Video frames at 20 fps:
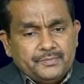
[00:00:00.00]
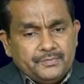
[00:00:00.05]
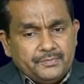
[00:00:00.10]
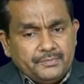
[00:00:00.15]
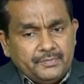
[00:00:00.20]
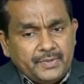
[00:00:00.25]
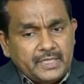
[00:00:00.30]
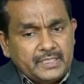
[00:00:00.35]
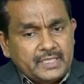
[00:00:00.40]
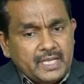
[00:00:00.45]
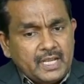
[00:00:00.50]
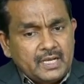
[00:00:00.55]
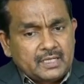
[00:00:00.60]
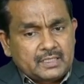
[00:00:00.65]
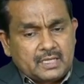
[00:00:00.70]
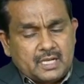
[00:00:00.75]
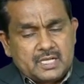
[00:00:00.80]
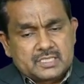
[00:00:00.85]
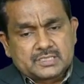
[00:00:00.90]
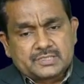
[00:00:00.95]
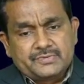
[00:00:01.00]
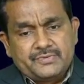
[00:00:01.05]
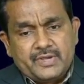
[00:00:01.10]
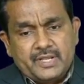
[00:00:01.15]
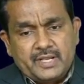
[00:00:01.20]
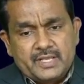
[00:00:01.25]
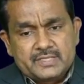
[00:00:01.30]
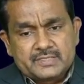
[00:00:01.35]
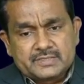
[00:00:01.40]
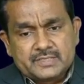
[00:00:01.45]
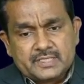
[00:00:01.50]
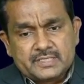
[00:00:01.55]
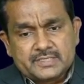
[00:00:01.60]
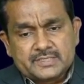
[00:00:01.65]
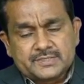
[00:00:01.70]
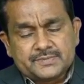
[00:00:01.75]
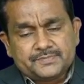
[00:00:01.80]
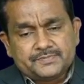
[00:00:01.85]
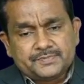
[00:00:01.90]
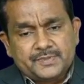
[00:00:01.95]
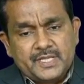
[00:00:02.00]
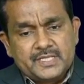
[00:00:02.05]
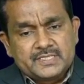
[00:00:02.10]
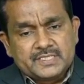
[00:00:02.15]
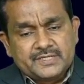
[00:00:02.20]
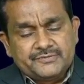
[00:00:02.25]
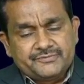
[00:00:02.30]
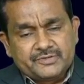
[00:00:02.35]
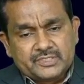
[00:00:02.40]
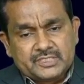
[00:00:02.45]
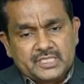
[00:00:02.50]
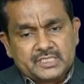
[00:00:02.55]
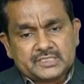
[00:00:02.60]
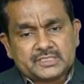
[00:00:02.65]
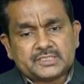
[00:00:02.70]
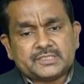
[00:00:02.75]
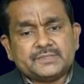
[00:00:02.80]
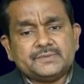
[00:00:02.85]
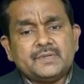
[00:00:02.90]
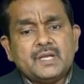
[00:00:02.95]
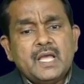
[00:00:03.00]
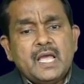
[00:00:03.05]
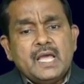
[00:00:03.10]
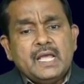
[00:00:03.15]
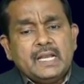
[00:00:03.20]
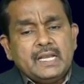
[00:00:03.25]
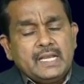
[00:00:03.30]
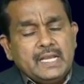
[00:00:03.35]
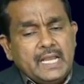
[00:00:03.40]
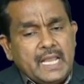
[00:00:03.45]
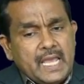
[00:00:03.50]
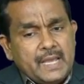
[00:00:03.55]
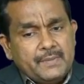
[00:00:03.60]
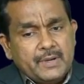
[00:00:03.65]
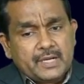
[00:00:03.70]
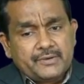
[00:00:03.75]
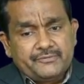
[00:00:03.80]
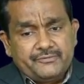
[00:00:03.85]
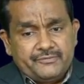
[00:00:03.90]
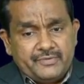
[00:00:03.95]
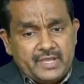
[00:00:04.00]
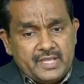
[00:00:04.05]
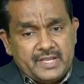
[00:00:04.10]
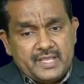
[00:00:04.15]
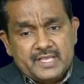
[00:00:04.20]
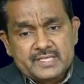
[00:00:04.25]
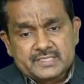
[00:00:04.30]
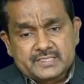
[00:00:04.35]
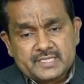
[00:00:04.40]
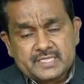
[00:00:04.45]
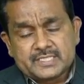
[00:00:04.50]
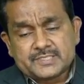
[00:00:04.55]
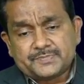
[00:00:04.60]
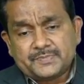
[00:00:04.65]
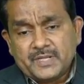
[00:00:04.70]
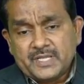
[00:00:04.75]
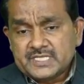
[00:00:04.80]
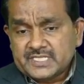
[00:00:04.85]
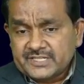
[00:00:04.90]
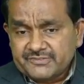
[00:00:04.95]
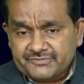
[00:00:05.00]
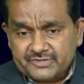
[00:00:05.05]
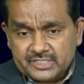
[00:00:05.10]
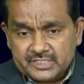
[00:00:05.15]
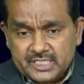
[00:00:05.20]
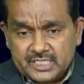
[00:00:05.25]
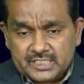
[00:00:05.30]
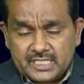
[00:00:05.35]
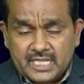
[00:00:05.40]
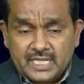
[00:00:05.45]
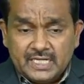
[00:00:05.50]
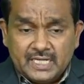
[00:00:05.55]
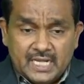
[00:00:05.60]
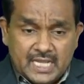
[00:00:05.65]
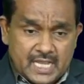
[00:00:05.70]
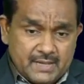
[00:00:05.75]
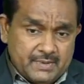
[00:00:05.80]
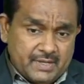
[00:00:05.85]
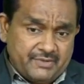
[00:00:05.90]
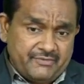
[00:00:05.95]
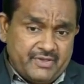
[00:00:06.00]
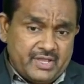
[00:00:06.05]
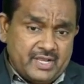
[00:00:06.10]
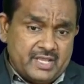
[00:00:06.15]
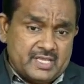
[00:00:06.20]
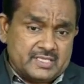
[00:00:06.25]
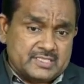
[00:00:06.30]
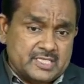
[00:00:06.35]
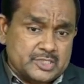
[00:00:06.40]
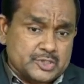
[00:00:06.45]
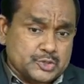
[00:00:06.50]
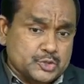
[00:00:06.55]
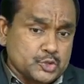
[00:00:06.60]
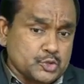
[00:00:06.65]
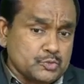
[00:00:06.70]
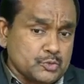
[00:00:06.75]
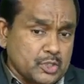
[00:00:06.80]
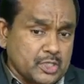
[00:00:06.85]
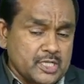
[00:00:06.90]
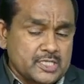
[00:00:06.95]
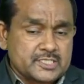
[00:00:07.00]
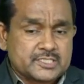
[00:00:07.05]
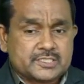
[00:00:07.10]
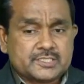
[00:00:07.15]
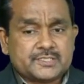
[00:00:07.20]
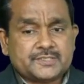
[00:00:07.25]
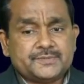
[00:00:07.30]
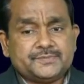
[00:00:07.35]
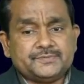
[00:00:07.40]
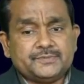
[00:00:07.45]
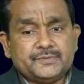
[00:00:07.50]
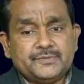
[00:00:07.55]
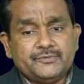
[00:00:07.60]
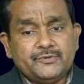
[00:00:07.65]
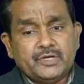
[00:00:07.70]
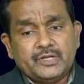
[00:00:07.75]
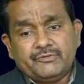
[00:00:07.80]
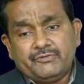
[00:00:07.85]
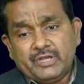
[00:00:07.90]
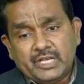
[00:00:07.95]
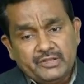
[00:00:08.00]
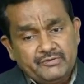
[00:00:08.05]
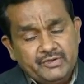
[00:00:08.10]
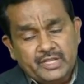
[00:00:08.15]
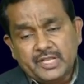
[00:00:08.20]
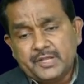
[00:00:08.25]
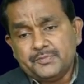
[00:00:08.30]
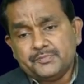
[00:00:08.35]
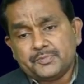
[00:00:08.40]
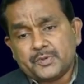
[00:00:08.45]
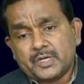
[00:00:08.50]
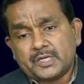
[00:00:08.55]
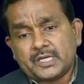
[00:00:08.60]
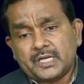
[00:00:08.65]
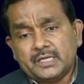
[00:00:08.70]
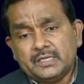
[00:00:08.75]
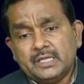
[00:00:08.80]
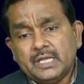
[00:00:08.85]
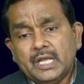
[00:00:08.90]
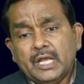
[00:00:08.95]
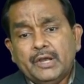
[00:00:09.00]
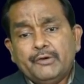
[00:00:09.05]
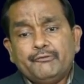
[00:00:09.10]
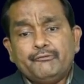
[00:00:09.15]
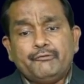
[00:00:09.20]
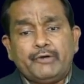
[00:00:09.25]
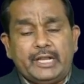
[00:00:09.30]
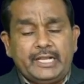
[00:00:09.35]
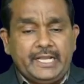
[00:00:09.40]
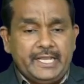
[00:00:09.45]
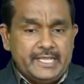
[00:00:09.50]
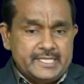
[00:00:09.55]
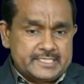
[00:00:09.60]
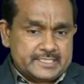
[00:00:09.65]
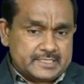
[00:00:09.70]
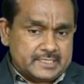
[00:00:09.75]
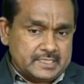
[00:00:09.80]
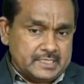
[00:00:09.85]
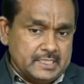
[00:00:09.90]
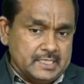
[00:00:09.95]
Material cost variances, please refer that. Labor variances, please refer that. In labor variances, two models are very important. One is